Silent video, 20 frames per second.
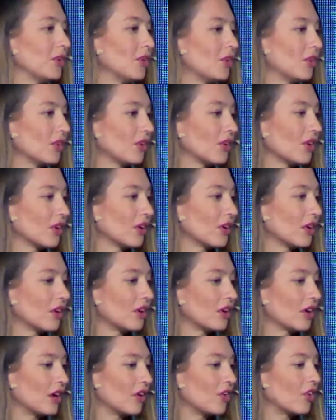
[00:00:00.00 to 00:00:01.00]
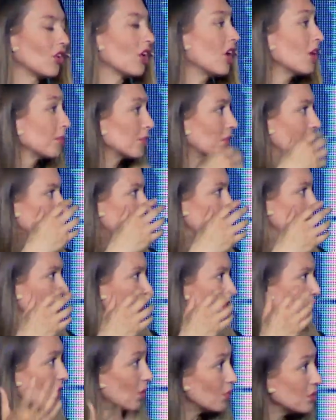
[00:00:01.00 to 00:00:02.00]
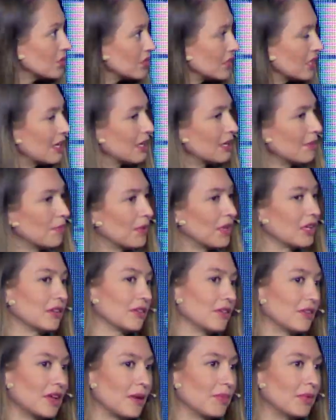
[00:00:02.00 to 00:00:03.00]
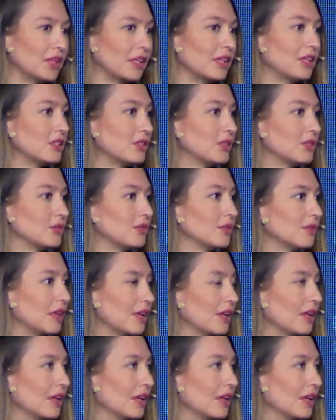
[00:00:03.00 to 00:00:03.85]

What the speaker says: or upgrade their own chain, but the ability to